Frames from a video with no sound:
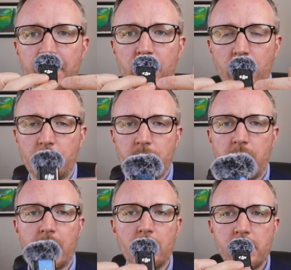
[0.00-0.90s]
or
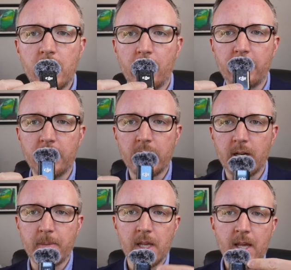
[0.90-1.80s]
I don't know if you could
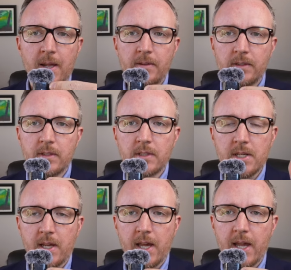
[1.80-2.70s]
hear me, since the
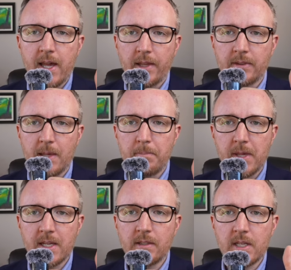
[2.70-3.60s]
DJI has that
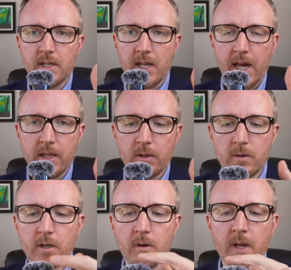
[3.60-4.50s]
big DJI
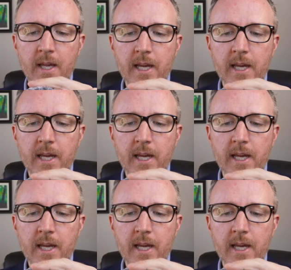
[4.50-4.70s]
logo,